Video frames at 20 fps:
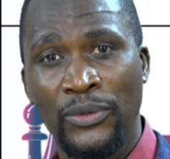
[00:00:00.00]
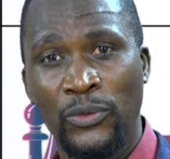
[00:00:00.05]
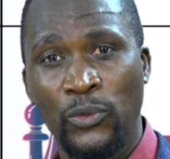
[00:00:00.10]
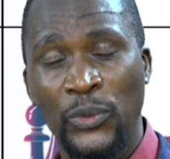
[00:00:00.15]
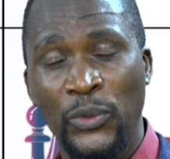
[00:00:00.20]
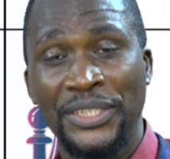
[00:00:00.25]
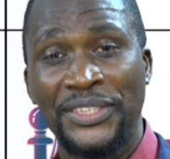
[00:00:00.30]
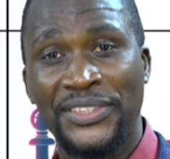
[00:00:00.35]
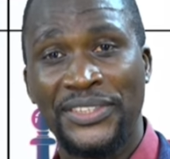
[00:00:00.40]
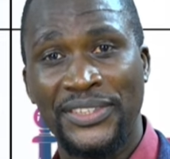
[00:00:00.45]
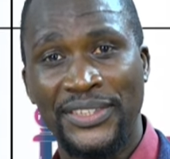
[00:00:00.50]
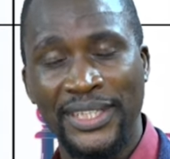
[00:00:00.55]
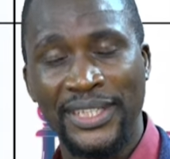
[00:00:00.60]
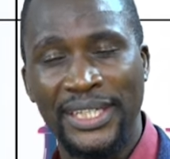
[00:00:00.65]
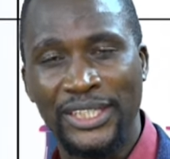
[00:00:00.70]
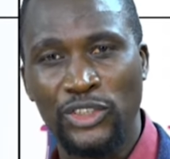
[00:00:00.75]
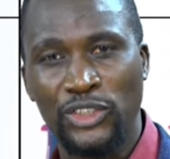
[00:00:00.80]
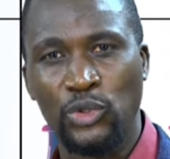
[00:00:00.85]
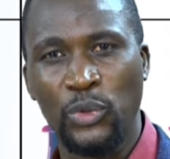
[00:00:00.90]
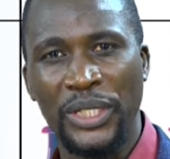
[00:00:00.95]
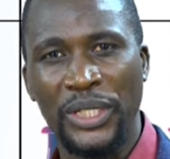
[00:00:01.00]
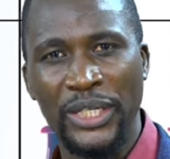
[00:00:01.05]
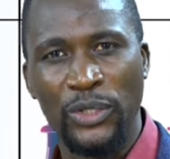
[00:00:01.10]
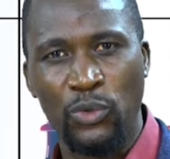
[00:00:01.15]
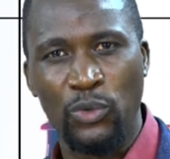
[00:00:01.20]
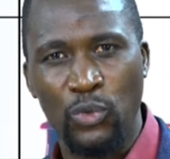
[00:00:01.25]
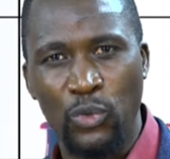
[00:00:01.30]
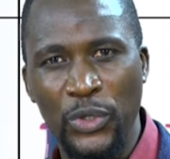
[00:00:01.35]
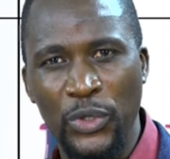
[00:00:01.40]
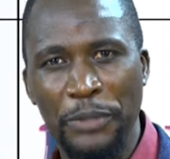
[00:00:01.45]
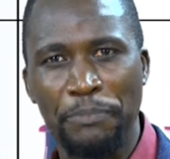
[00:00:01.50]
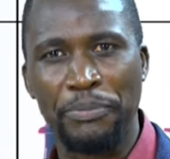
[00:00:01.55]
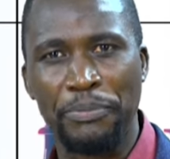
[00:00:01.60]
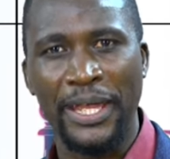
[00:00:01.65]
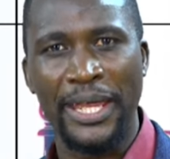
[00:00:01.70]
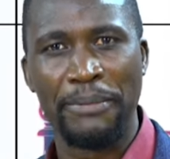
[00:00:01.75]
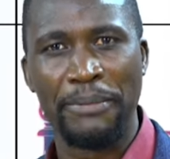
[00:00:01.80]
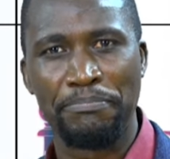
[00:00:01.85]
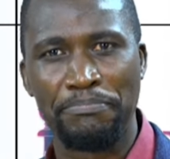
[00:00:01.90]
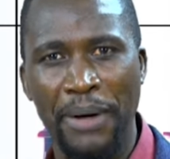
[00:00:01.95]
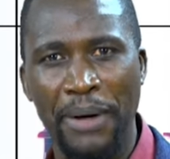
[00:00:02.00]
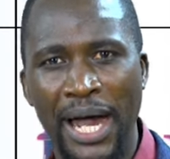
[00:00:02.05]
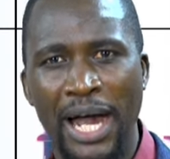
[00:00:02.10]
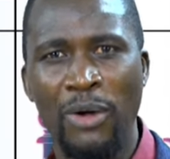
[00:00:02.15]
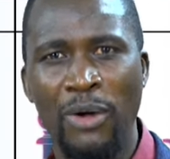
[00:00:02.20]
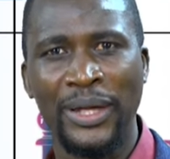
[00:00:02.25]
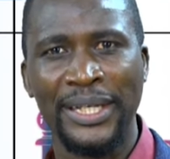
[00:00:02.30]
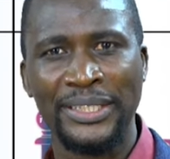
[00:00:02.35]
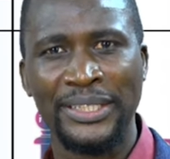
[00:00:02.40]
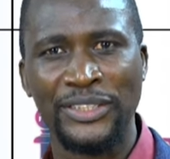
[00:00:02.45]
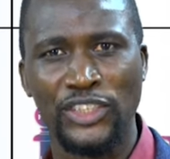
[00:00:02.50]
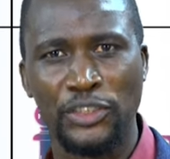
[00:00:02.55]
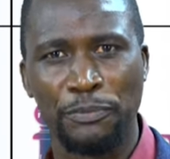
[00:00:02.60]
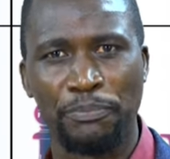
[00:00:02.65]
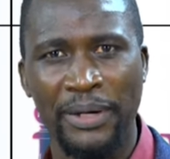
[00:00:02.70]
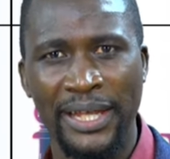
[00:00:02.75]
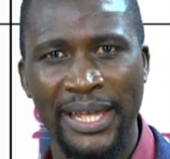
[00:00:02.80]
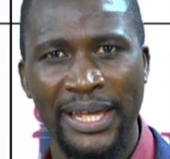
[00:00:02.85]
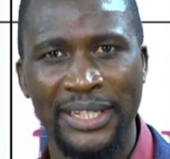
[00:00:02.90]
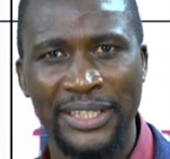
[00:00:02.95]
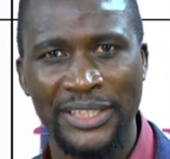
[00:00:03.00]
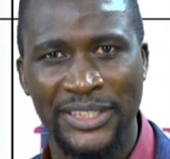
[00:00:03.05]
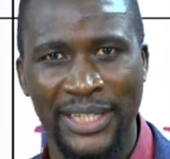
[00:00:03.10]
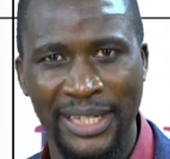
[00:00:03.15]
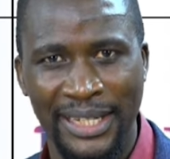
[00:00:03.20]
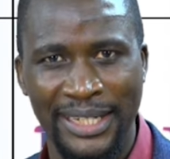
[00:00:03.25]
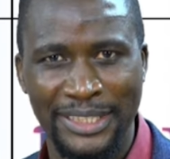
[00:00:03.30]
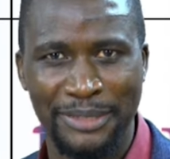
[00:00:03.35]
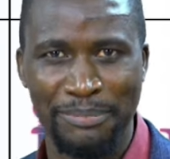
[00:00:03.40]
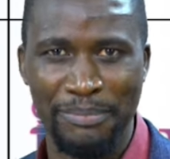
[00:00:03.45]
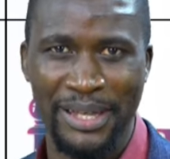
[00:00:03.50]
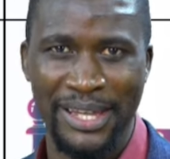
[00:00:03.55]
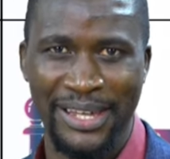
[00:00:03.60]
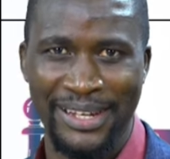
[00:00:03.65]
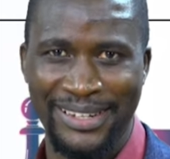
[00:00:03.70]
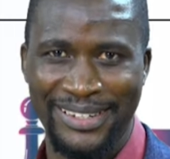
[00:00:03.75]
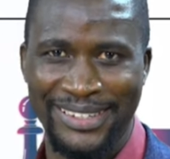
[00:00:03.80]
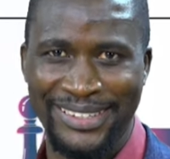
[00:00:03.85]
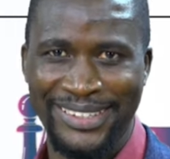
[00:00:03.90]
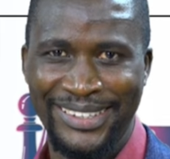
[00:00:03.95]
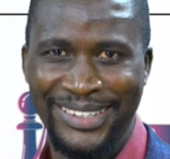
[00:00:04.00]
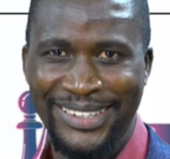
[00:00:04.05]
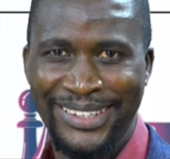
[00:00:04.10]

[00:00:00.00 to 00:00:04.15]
which seeks to equip, empower, inspire, and challenge men